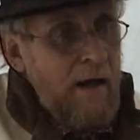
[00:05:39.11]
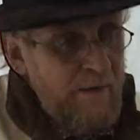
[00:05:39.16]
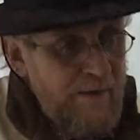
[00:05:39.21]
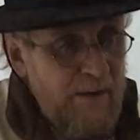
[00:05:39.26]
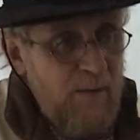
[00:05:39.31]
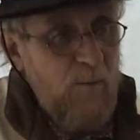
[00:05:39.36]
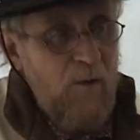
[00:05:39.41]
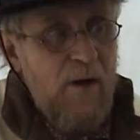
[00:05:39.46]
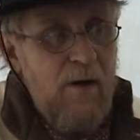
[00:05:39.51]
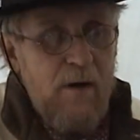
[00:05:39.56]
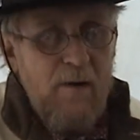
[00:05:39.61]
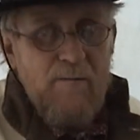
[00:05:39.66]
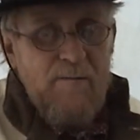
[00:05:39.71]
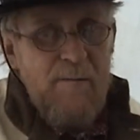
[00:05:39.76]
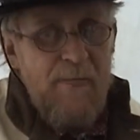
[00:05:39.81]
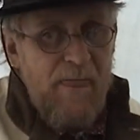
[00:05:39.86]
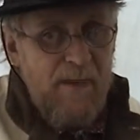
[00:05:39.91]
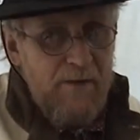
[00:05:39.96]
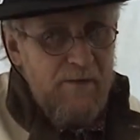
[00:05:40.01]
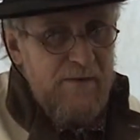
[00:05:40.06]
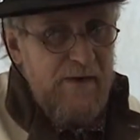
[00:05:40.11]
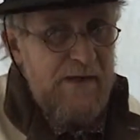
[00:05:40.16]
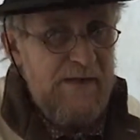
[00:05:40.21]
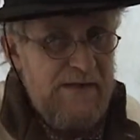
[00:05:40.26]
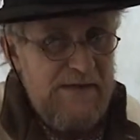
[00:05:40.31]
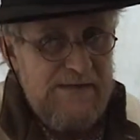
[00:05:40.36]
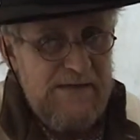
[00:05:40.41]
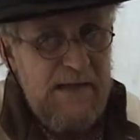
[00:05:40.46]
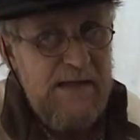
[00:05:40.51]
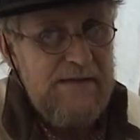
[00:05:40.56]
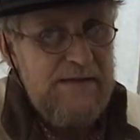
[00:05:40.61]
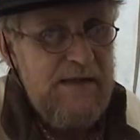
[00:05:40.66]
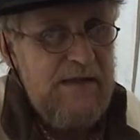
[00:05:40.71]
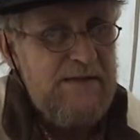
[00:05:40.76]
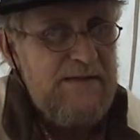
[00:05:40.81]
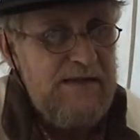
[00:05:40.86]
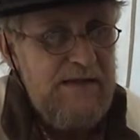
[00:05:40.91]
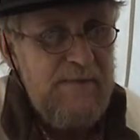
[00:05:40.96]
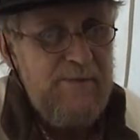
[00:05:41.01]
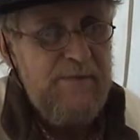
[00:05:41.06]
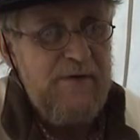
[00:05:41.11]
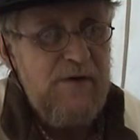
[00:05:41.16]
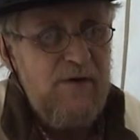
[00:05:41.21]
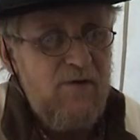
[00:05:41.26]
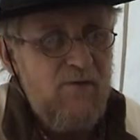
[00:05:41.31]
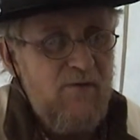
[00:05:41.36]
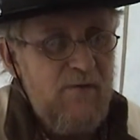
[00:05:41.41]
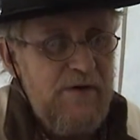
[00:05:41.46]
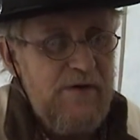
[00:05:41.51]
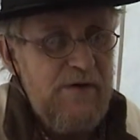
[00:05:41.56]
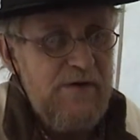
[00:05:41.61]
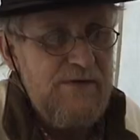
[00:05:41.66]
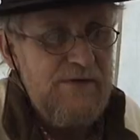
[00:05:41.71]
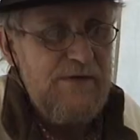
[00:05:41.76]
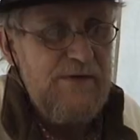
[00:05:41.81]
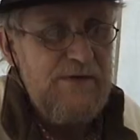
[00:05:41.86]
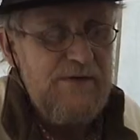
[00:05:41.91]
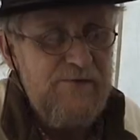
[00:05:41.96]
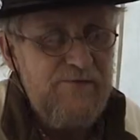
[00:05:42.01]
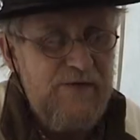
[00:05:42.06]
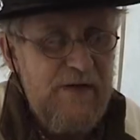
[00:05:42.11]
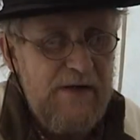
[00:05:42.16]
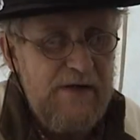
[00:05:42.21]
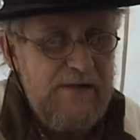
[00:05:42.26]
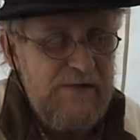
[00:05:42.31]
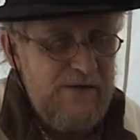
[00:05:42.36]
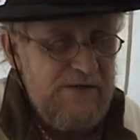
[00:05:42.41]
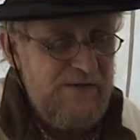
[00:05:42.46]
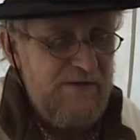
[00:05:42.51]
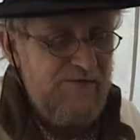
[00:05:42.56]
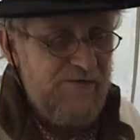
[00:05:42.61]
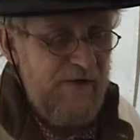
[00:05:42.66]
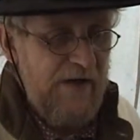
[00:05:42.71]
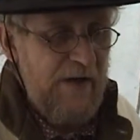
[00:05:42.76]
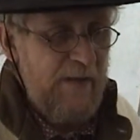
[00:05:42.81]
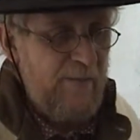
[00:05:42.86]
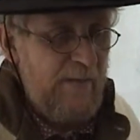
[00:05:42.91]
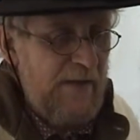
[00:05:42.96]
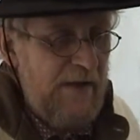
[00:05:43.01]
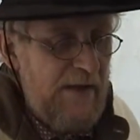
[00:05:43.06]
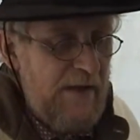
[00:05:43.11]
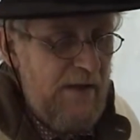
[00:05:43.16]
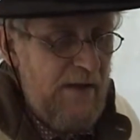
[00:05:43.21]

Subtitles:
They were. You know, they designed that teepee over years and years. In fact, there's a family,